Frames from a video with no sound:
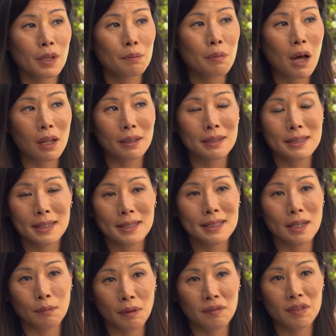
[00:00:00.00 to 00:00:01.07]
policies
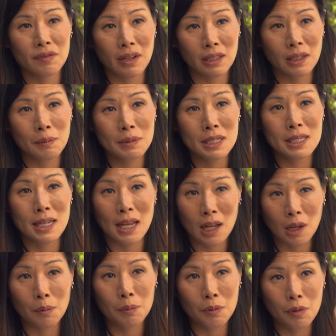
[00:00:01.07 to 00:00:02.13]
that we've developed to
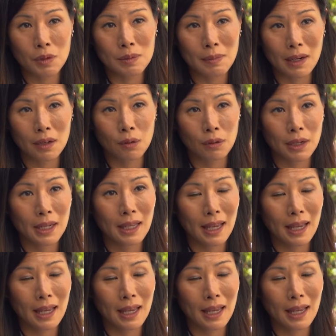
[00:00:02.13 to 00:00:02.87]
help those minority